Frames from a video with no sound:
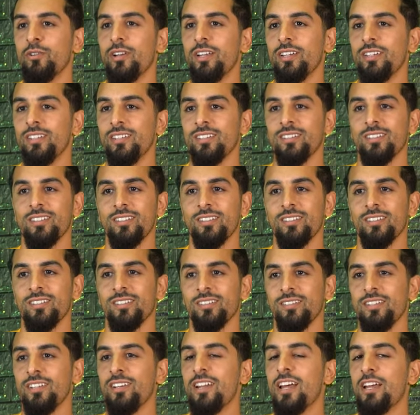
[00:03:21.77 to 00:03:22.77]
like
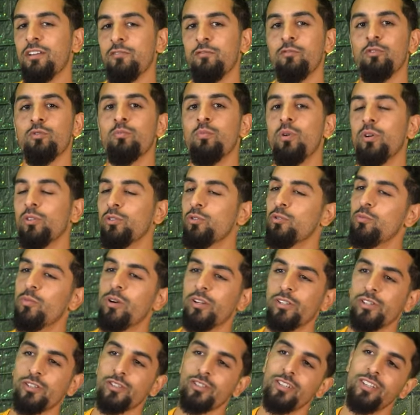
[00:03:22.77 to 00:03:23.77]
they like football too
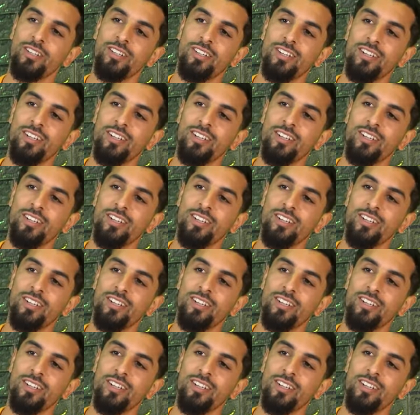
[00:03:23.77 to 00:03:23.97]
much.